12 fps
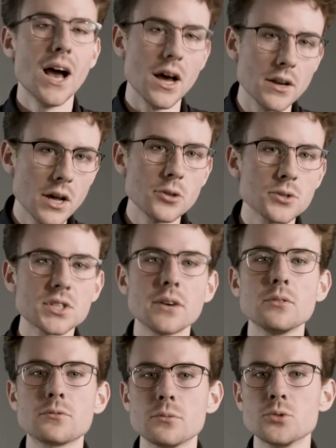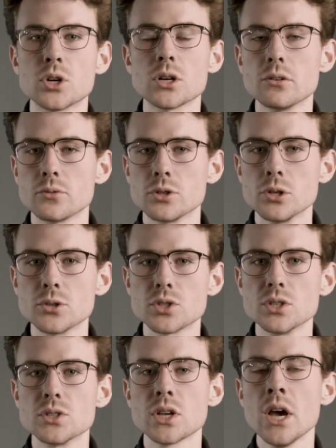another seven from drug
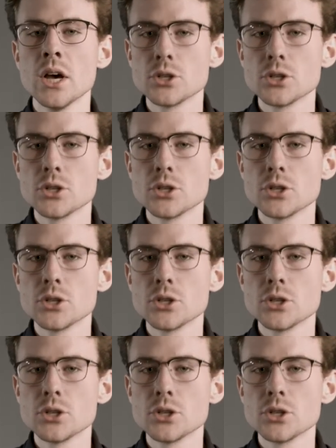overdoses,